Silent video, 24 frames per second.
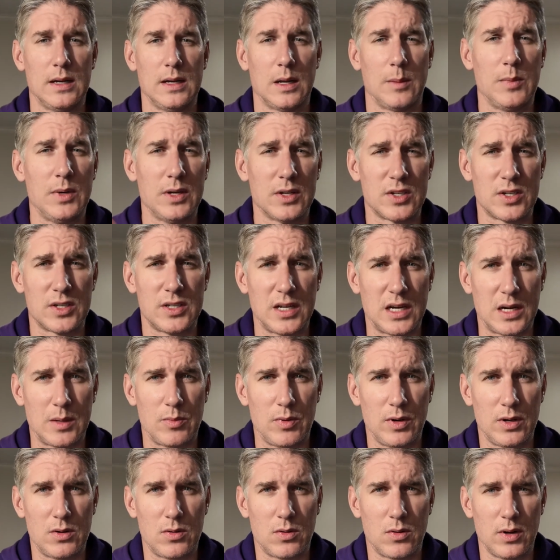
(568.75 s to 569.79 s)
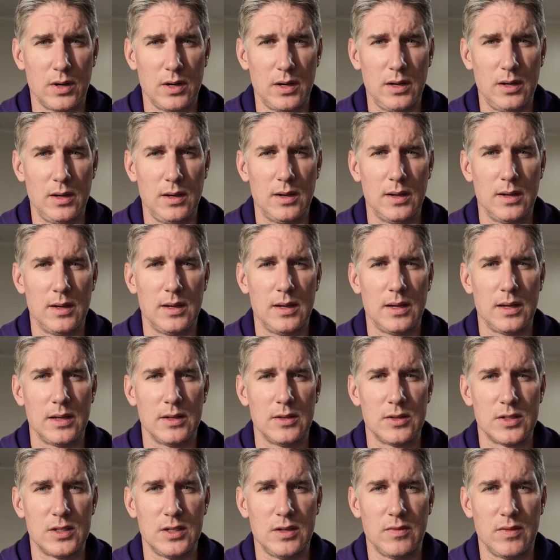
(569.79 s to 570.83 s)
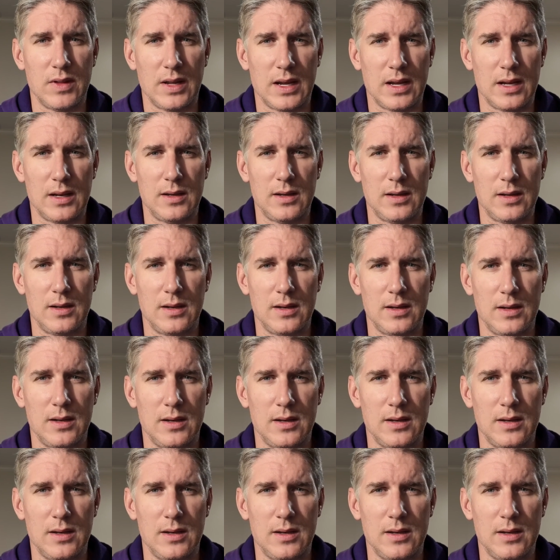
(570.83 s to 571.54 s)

I'm going to stop recording and see if that